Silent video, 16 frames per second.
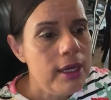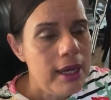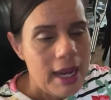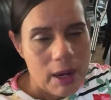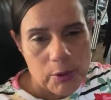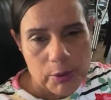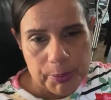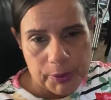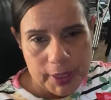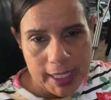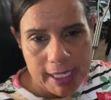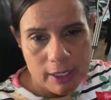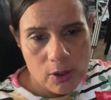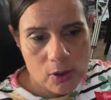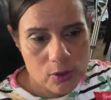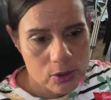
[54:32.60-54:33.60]
I would put
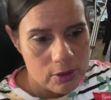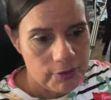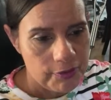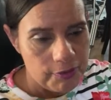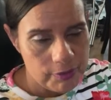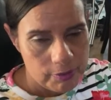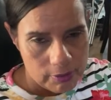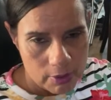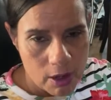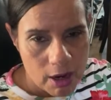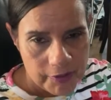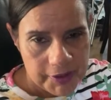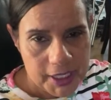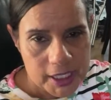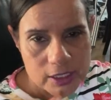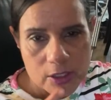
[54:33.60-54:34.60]
8 ounces of
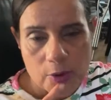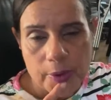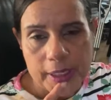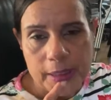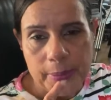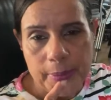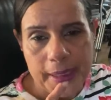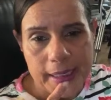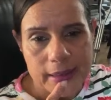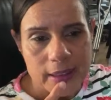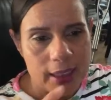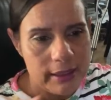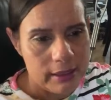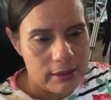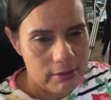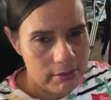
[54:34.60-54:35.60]
coffee that's already made,
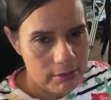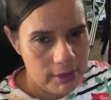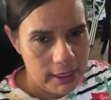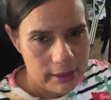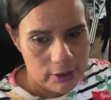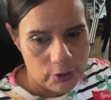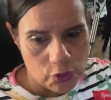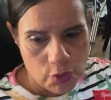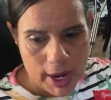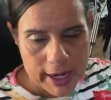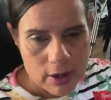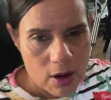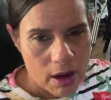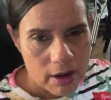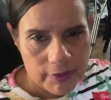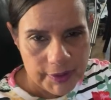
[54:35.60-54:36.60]
not the dry
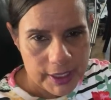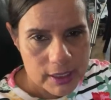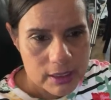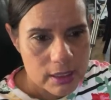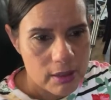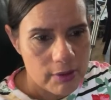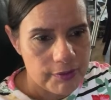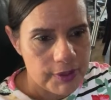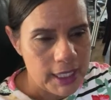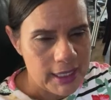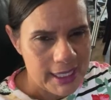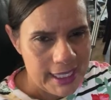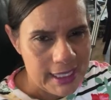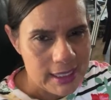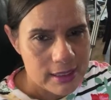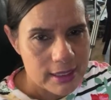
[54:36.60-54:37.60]
coffee itself, not the
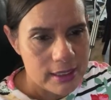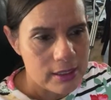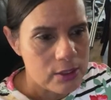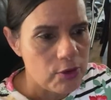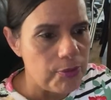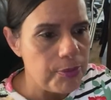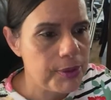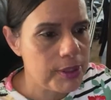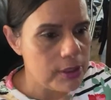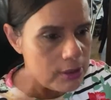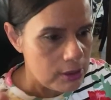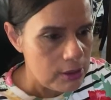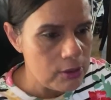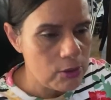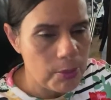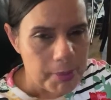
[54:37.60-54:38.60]
instant stuff, but
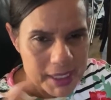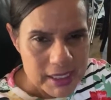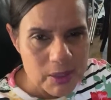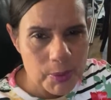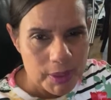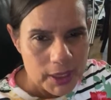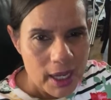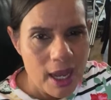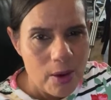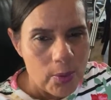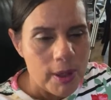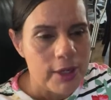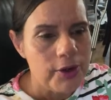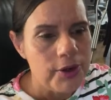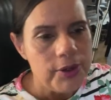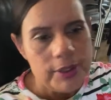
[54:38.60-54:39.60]
mix it with the hot
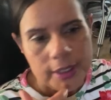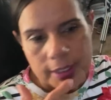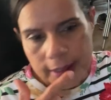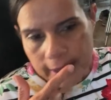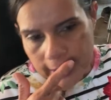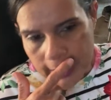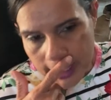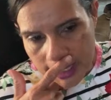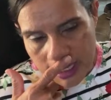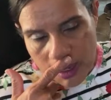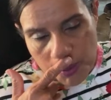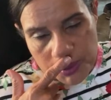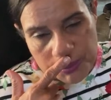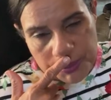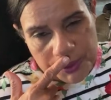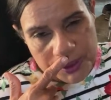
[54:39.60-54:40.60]
water, and I
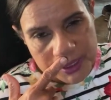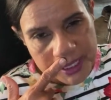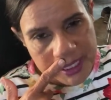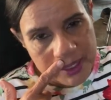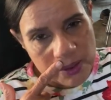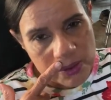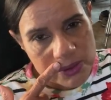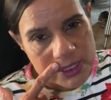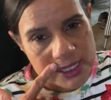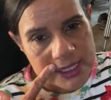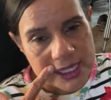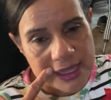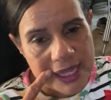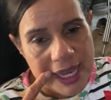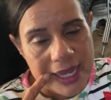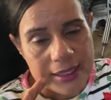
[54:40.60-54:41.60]
would put 8 ounces
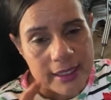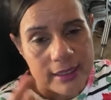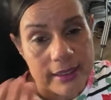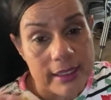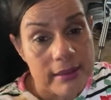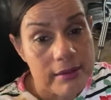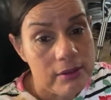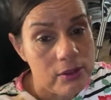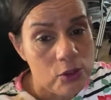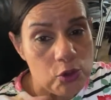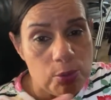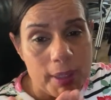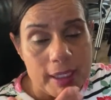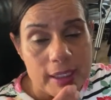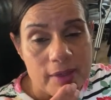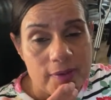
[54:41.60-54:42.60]
of that, and then you
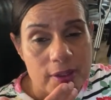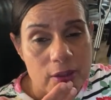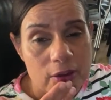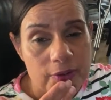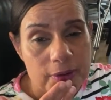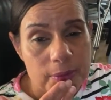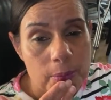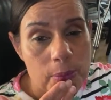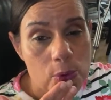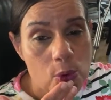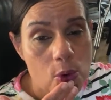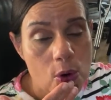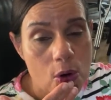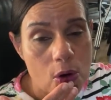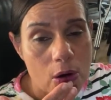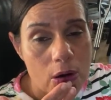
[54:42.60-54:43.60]
might even love it
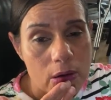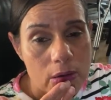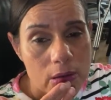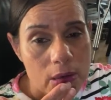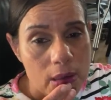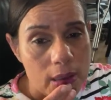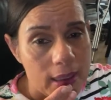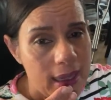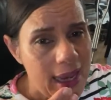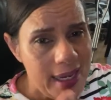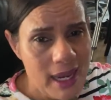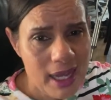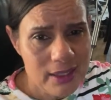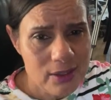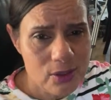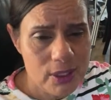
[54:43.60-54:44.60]
more. Yeah, it's
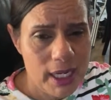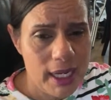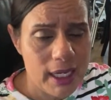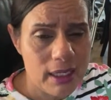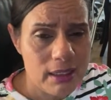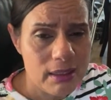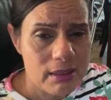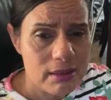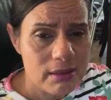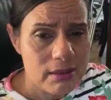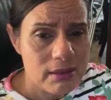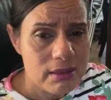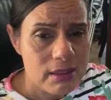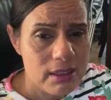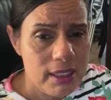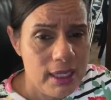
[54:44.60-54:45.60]
hot today.
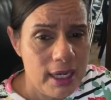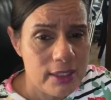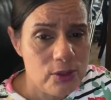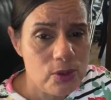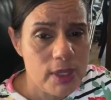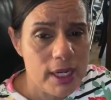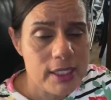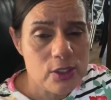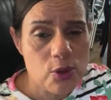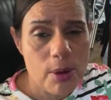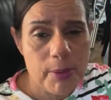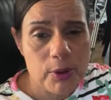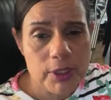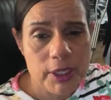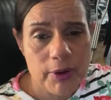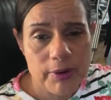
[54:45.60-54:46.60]
It hot. You guys know I'm
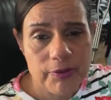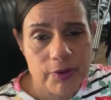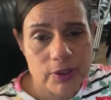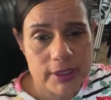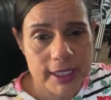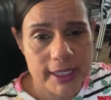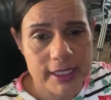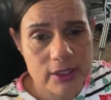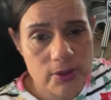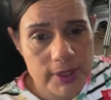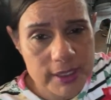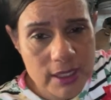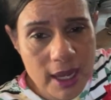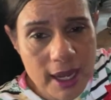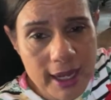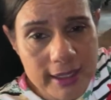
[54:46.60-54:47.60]
out here in Fontana, so it's
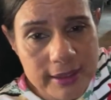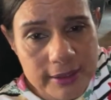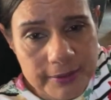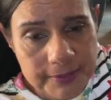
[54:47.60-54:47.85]
hot,